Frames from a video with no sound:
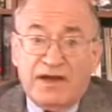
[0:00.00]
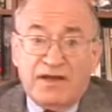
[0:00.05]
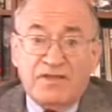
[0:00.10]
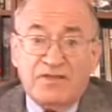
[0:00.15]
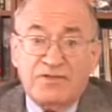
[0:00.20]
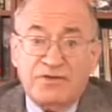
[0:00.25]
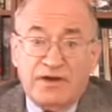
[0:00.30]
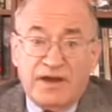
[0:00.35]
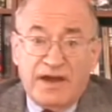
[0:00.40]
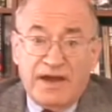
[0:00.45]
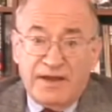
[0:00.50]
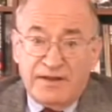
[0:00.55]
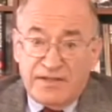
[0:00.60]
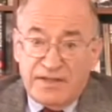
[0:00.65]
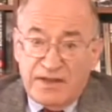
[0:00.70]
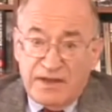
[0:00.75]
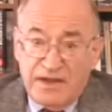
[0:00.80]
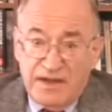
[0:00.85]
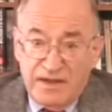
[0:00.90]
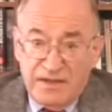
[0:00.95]
extra
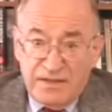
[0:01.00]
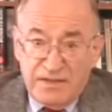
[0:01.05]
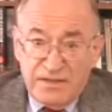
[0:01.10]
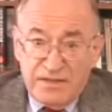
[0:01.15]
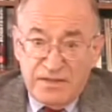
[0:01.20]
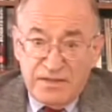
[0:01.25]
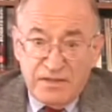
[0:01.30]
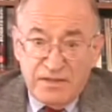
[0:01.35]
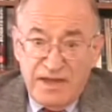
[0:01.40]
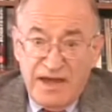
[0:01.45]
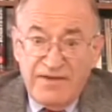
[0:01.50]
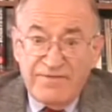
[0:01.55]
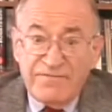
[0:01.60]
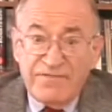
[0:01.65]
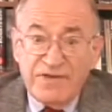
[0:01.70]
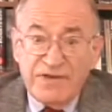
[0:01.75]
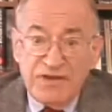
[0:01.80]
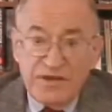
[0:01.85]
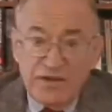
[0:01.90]
cancer cases every